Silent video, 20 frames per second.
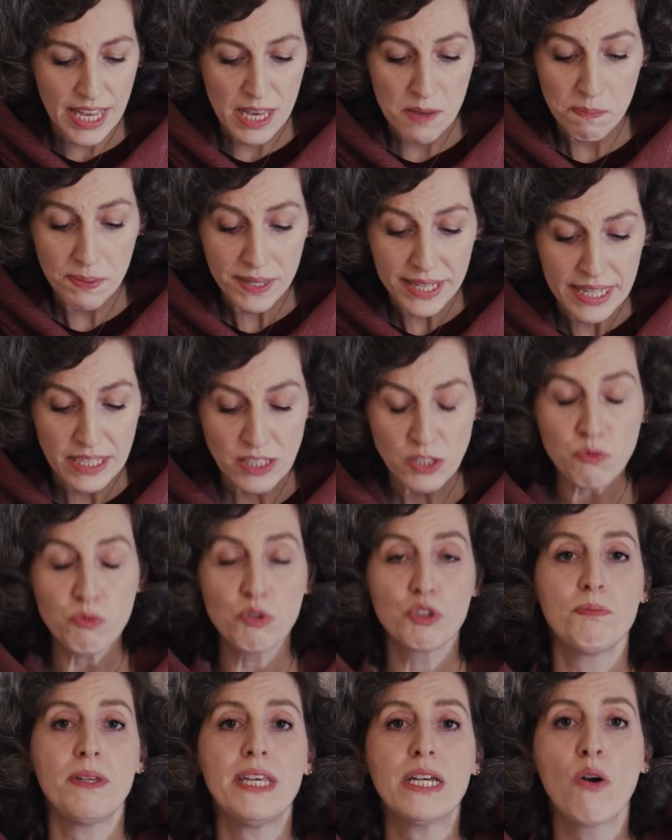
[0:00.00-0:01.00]
A piece
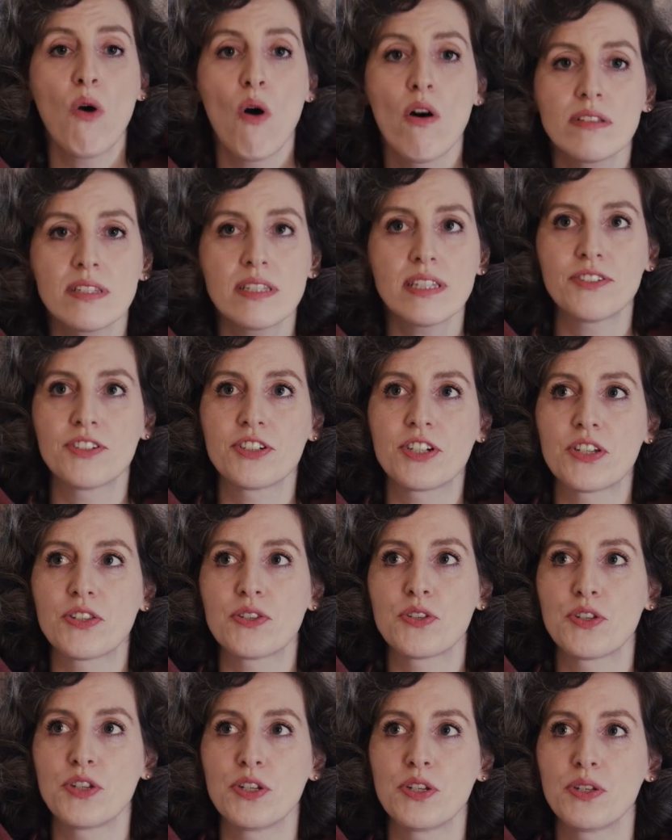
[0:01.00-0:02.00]
would be
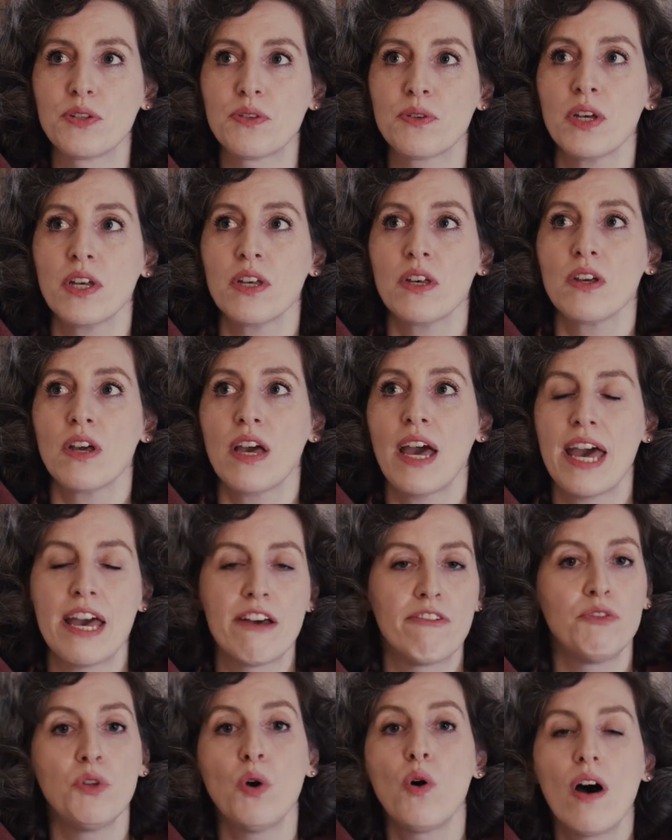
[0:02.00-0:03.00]
considered to
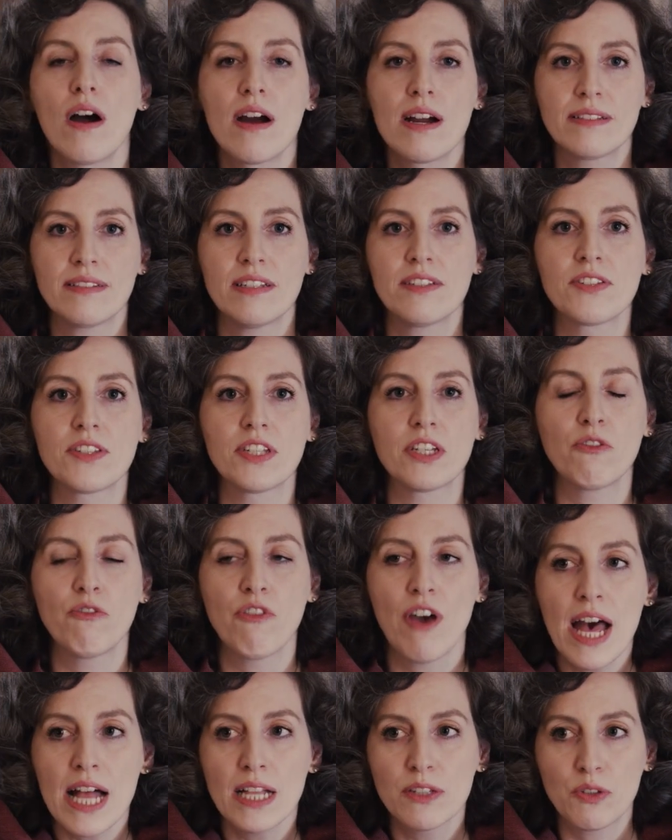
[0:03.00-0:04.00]
have no artistic
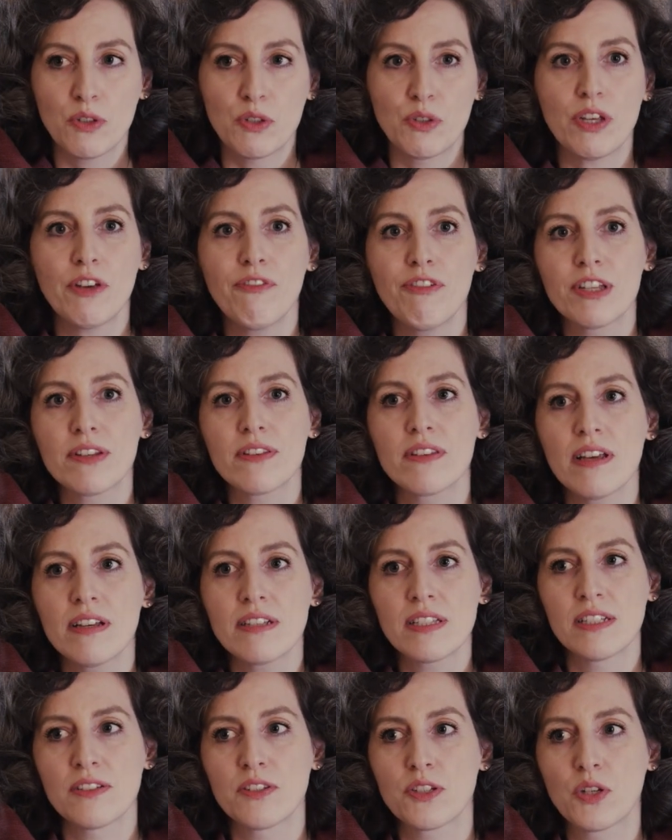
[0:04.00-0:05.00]
value if it
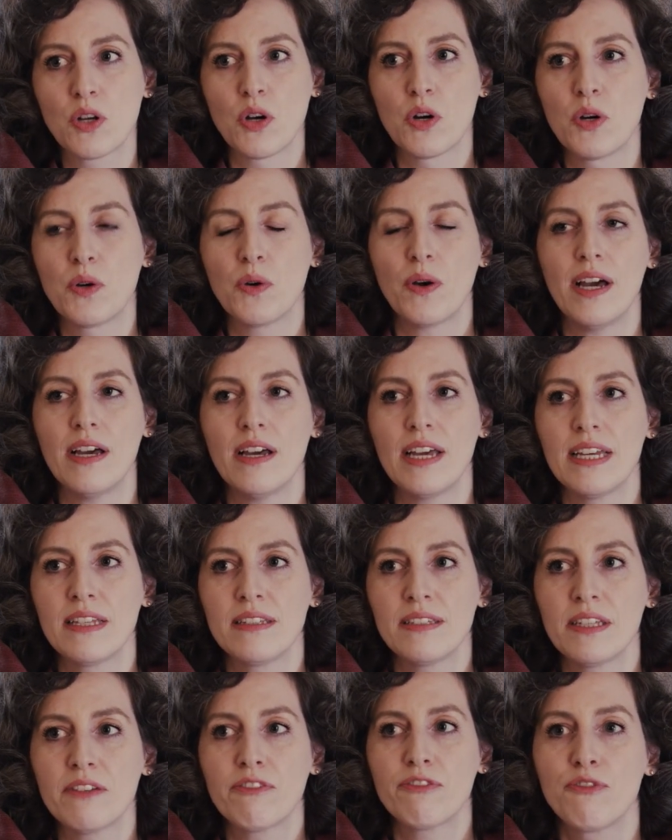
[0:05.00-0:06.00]
doesn't go
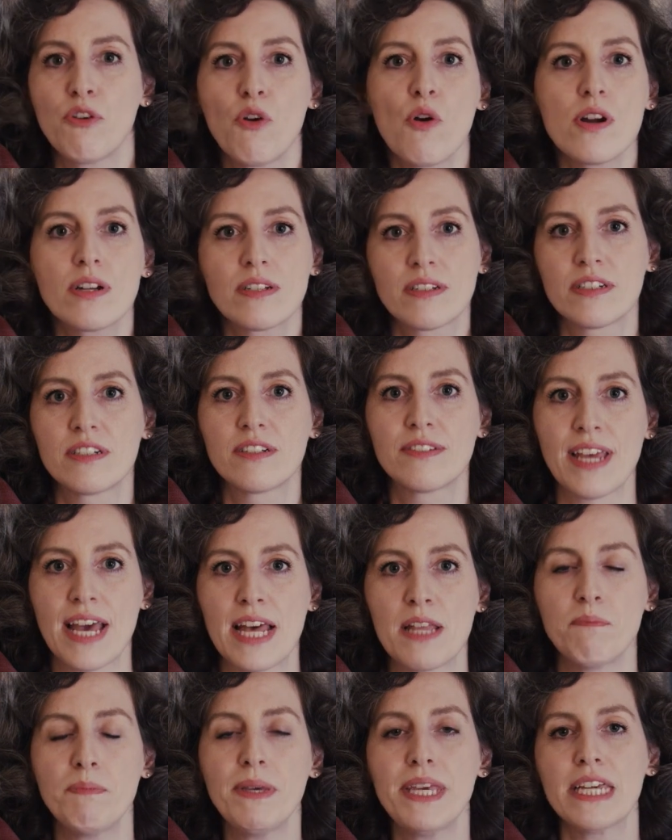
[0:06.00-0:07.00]
any further
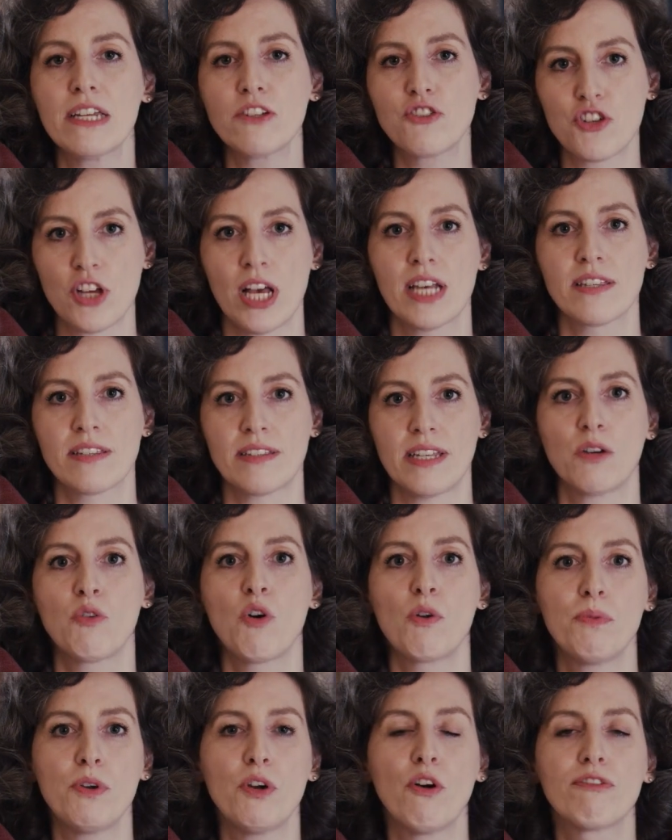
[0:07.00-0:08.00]
than being just a
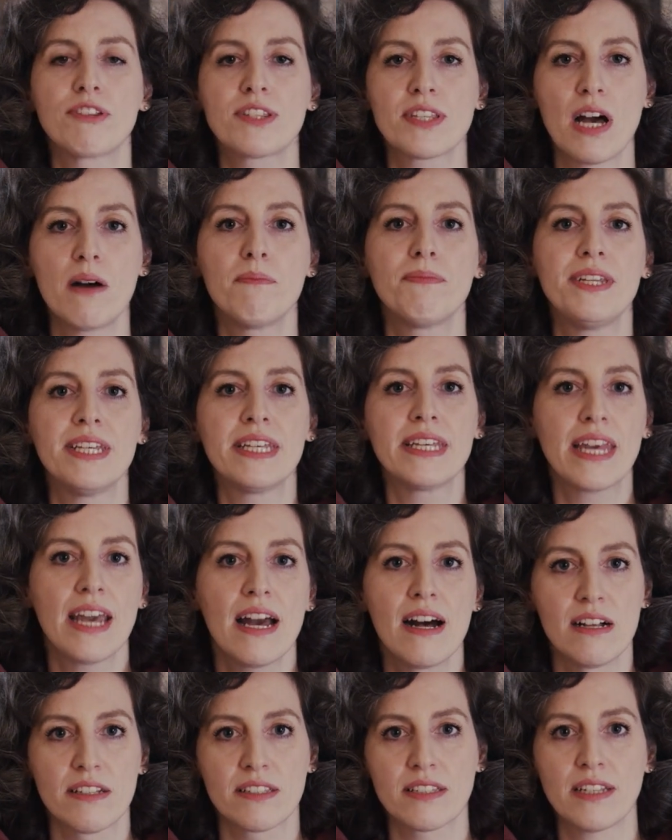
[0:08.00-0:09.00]
copy of something
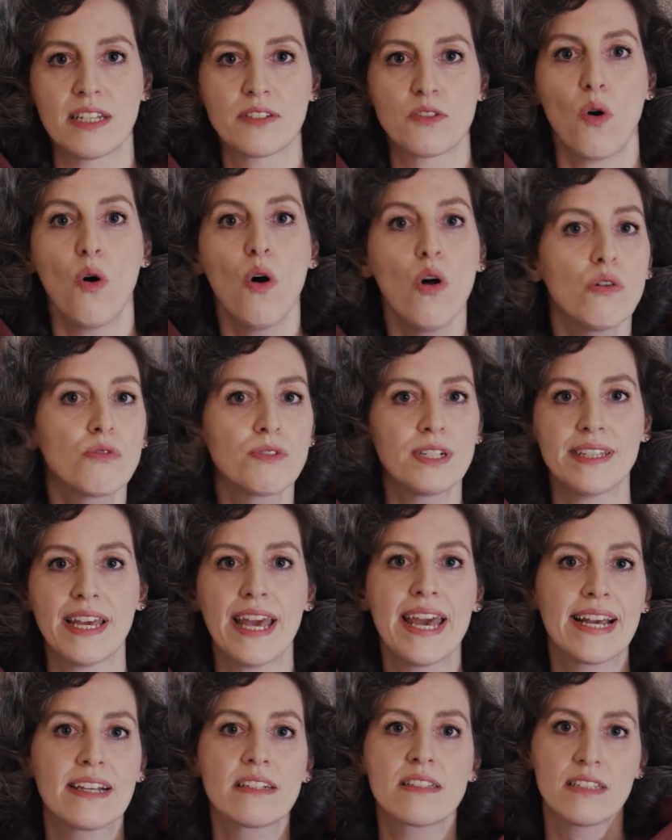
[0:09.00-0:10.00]
else that
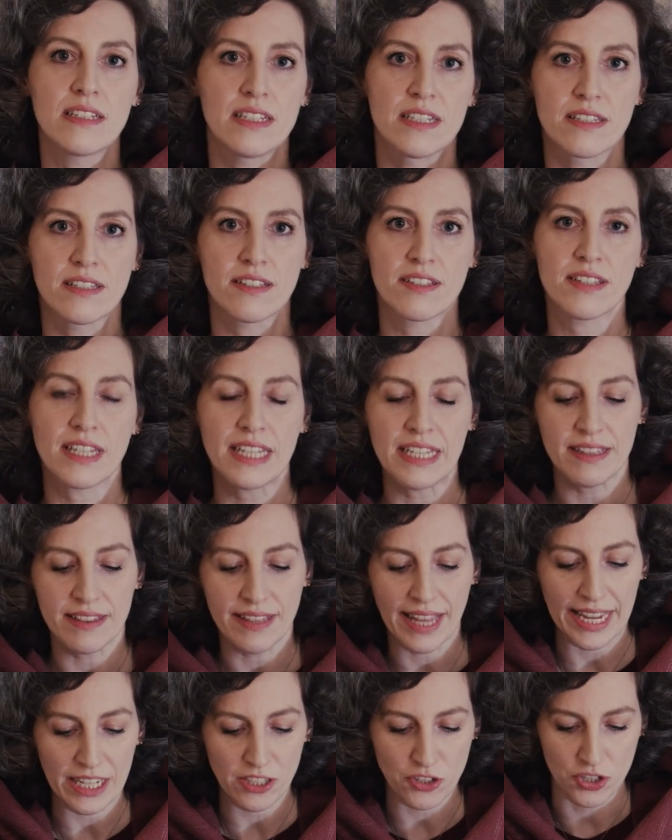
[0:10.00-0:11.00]
already exists
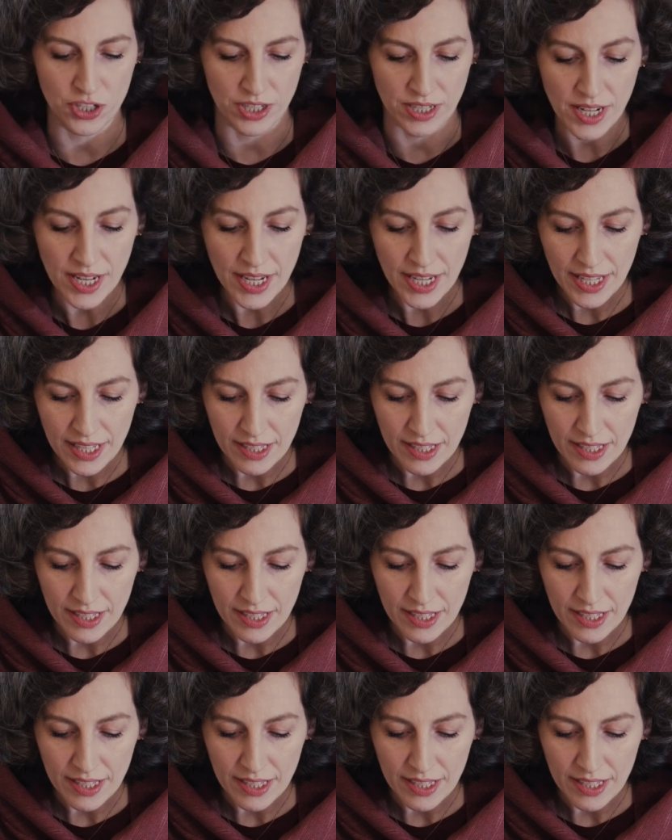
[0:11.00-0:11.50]
in nature.